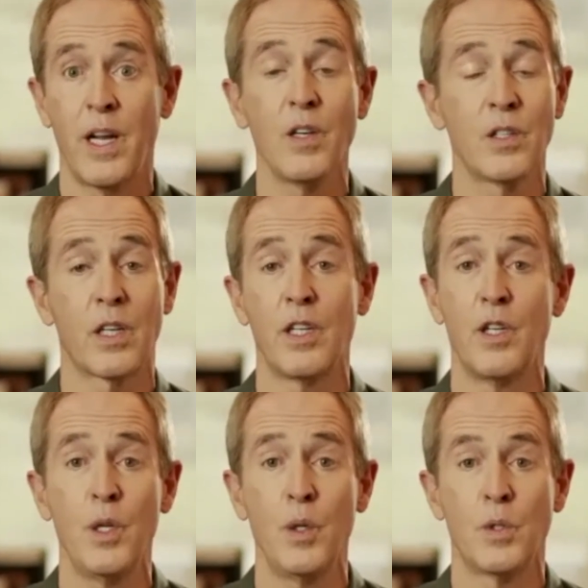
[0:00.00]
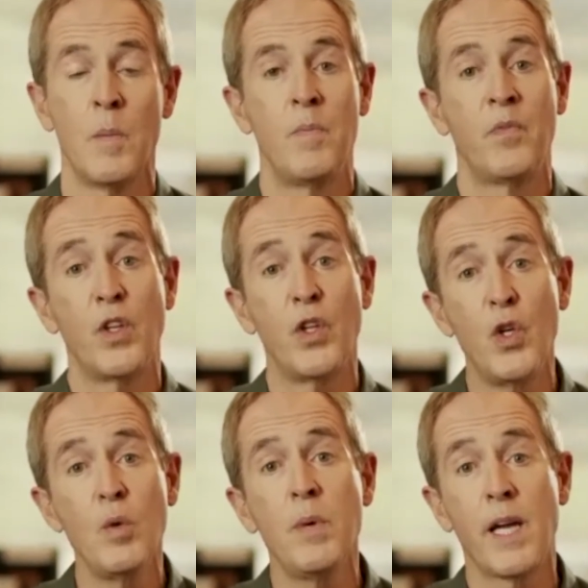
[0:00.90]
Here's the good news.
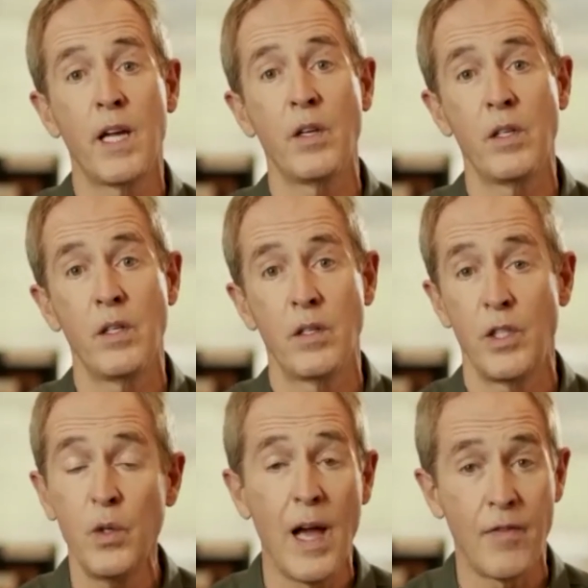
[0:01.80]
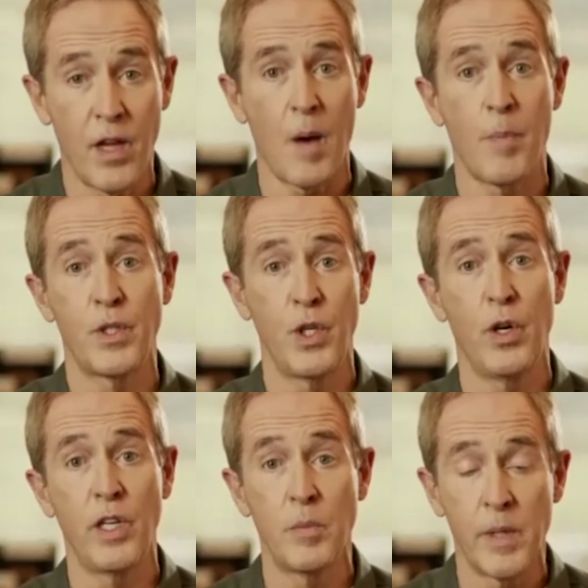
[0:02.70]
You have the
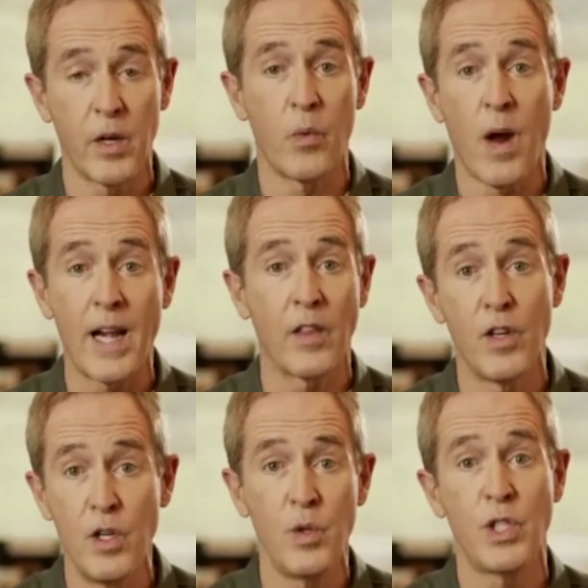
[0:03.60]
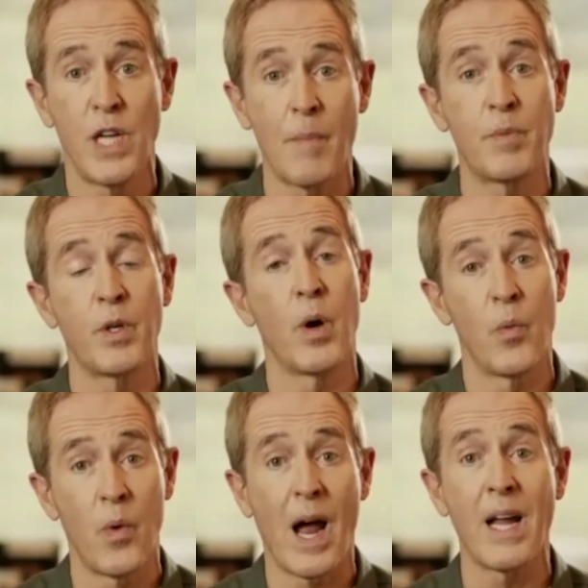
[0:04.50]
opportunity to begin writing the new chapter
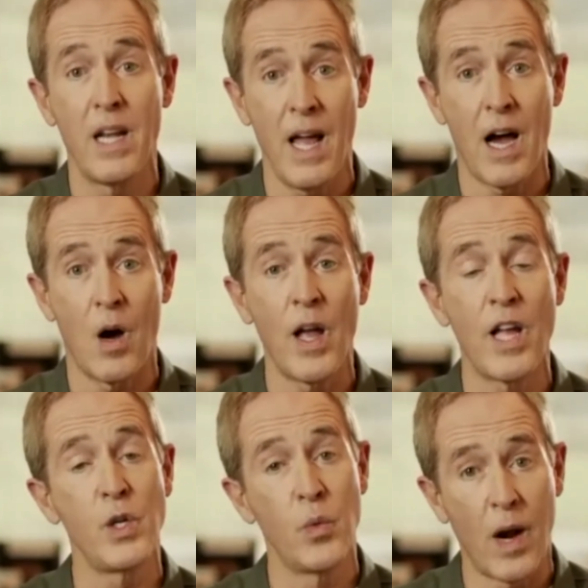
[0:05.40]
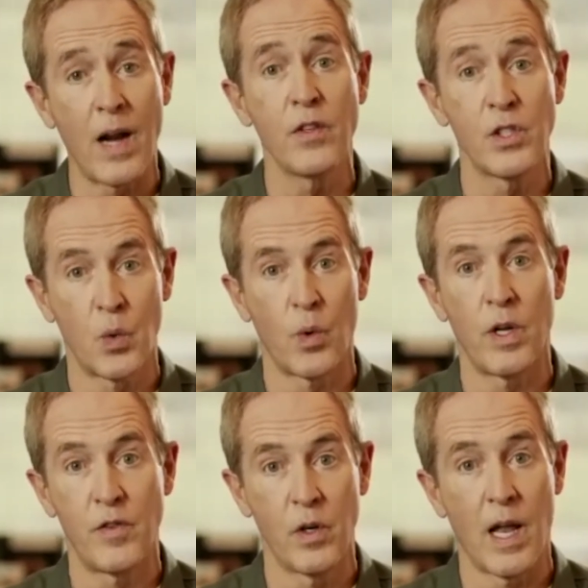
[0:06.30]
right now, and you write the story
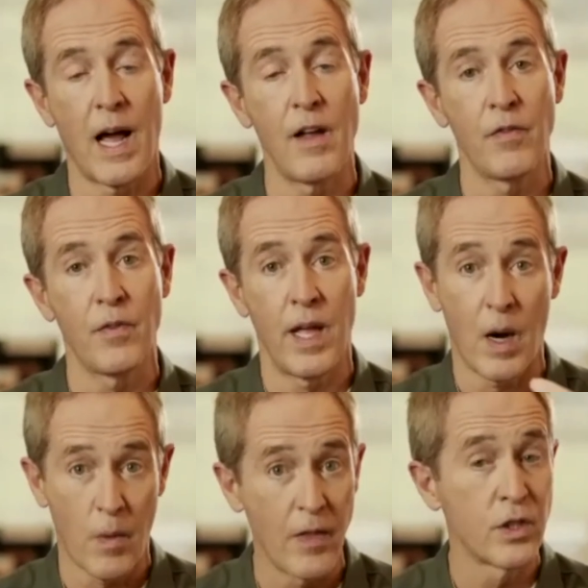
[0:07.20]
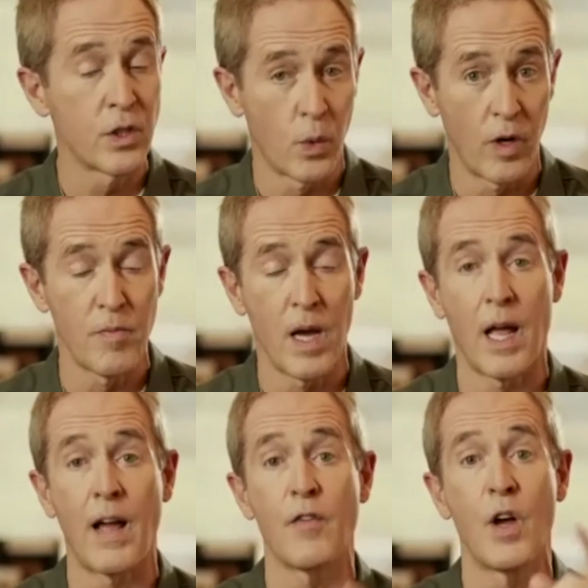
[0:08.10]
of your life, and I write the story of my
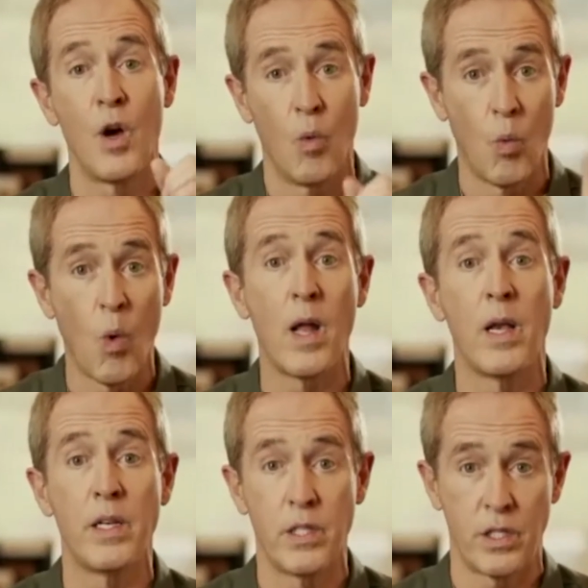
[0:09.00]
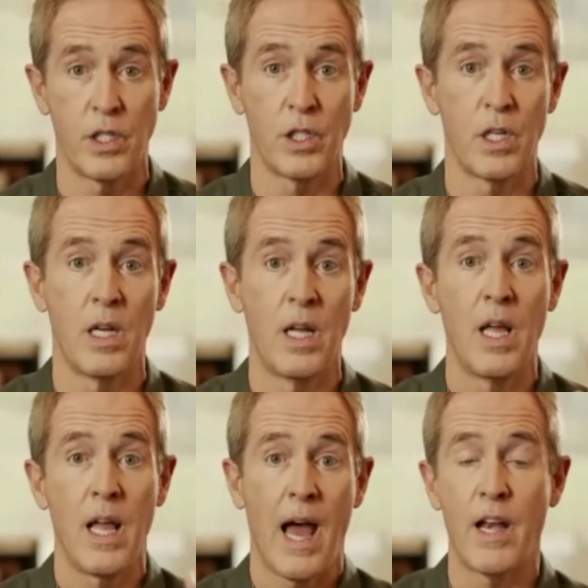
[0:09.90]
life, one decision
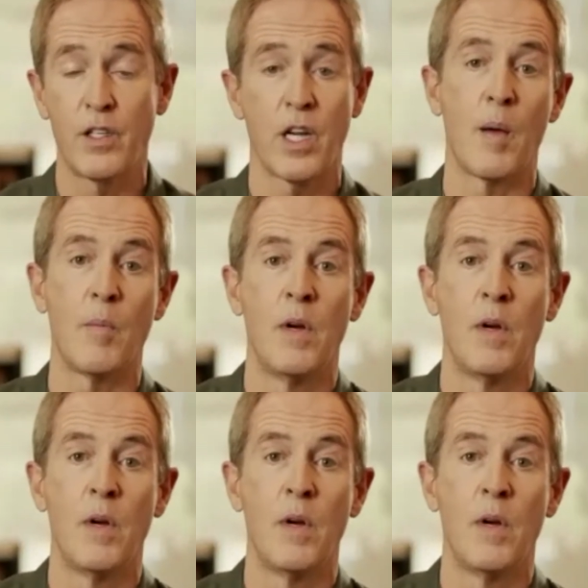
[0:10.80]
at a time.